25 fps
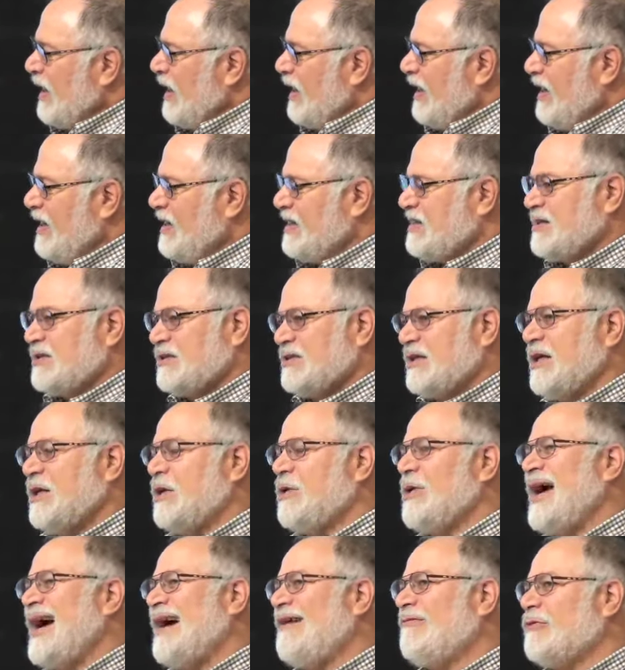is that
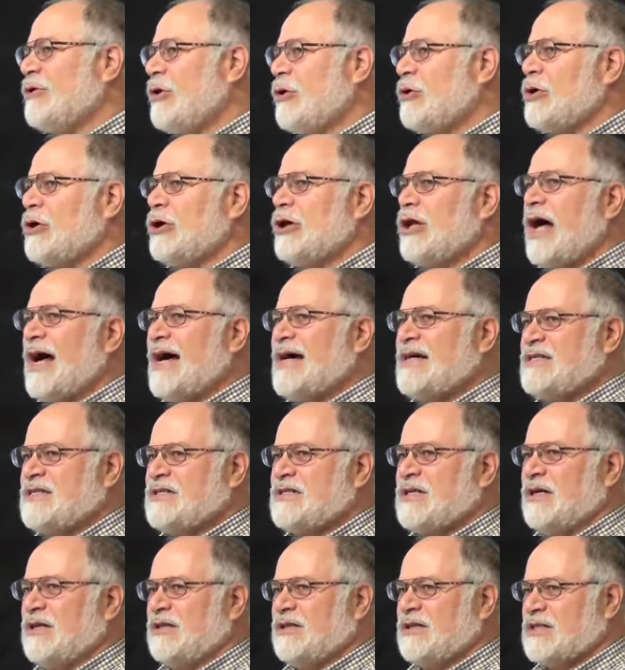you have
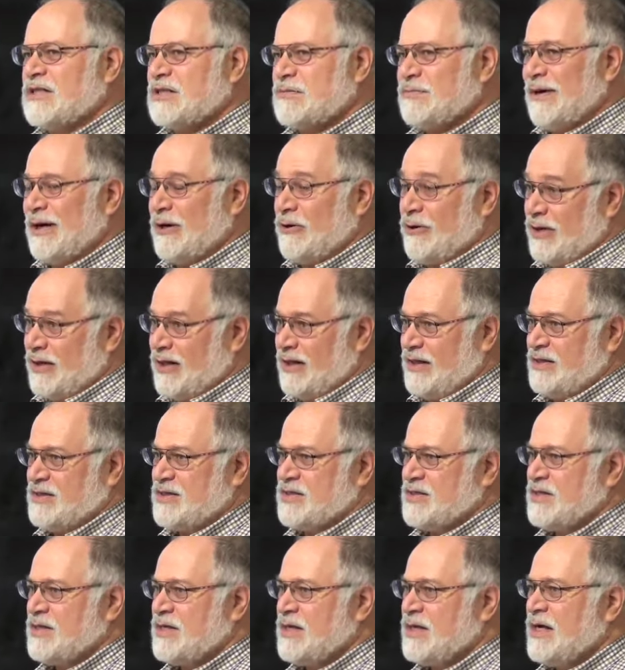localized
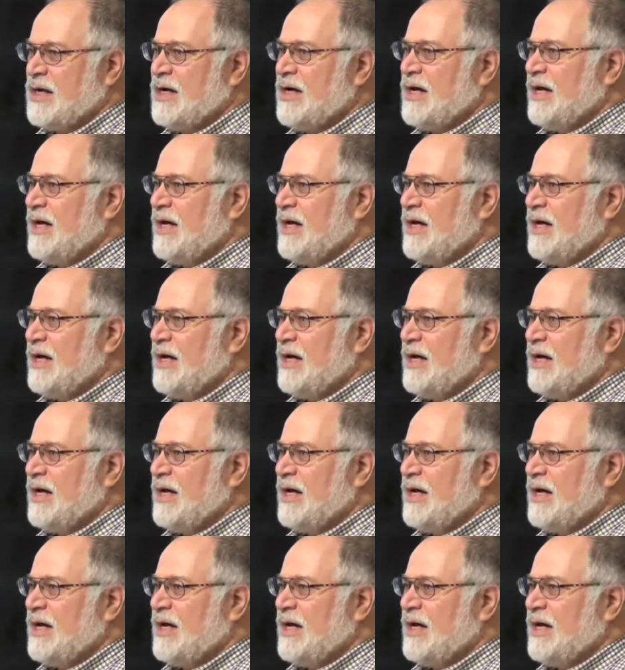disparities.